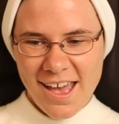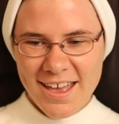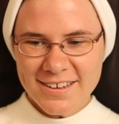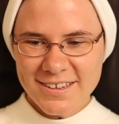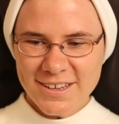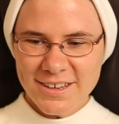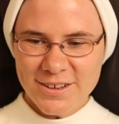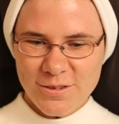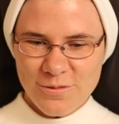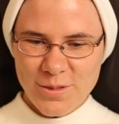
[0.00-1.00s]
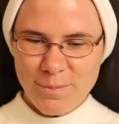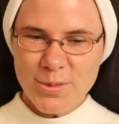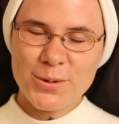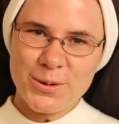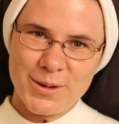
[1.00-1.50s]
And he
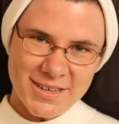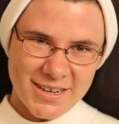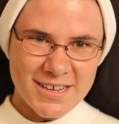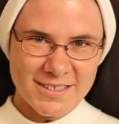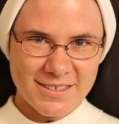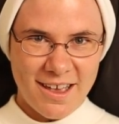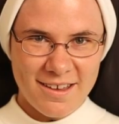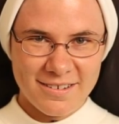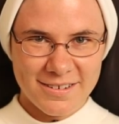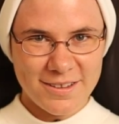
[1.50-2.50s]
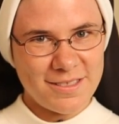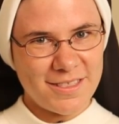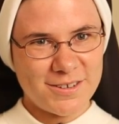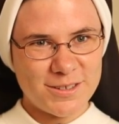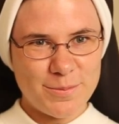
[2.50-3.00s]
flipped through it and he said,
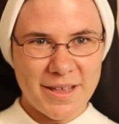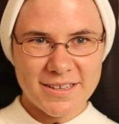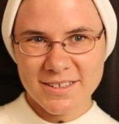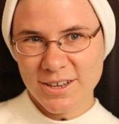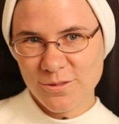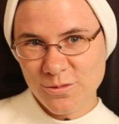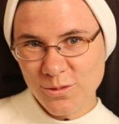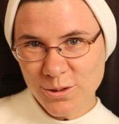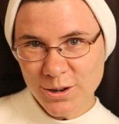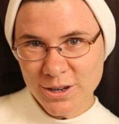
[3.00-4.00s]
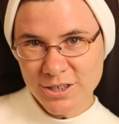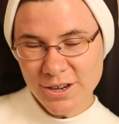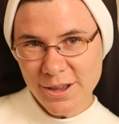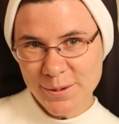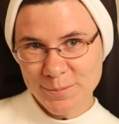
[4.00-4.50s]
"There's a blessing for
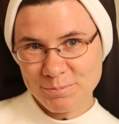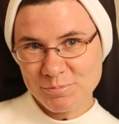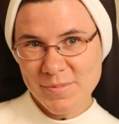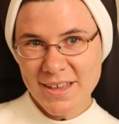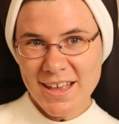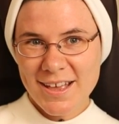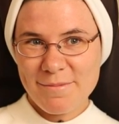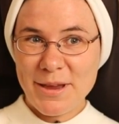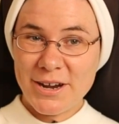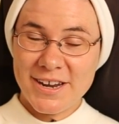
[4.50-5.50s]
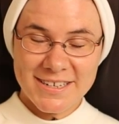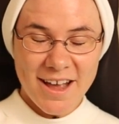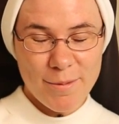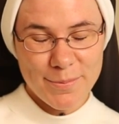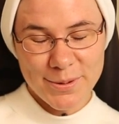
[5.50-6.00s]
married
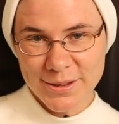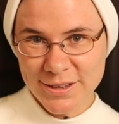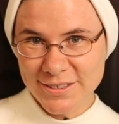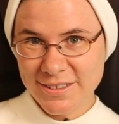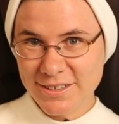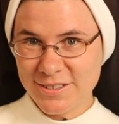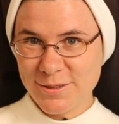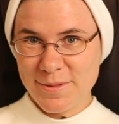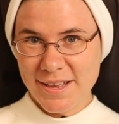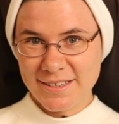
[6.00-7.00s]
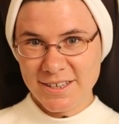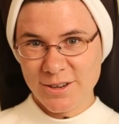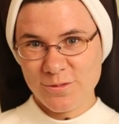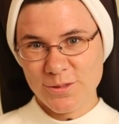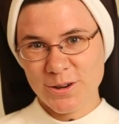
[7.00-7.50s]
couples. There's a
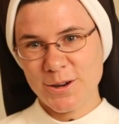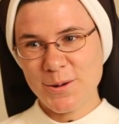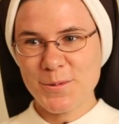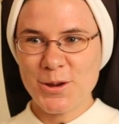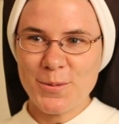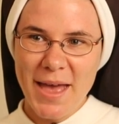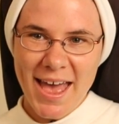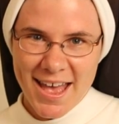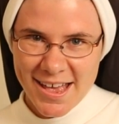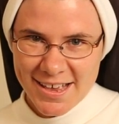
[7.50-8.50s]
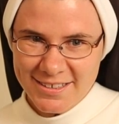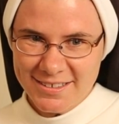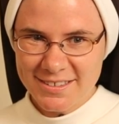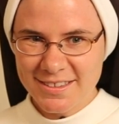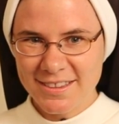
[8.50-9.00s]
blessing for your
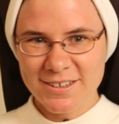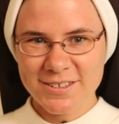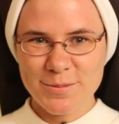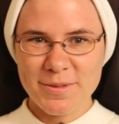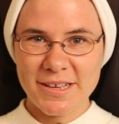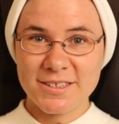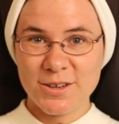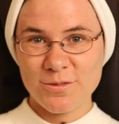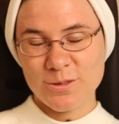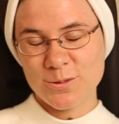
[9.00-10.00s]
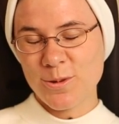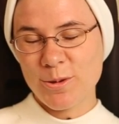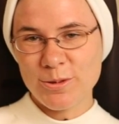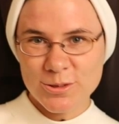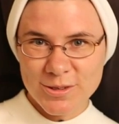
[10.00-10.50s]
pets. There's a blessing for
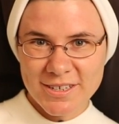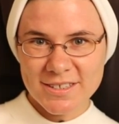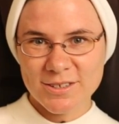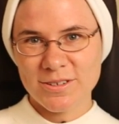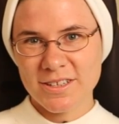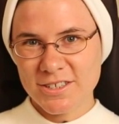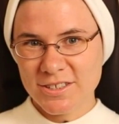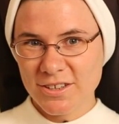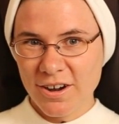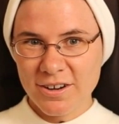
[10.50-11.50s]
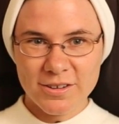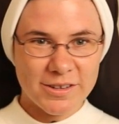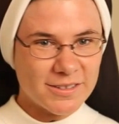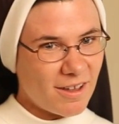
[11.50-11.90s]
rosaries and religious articles.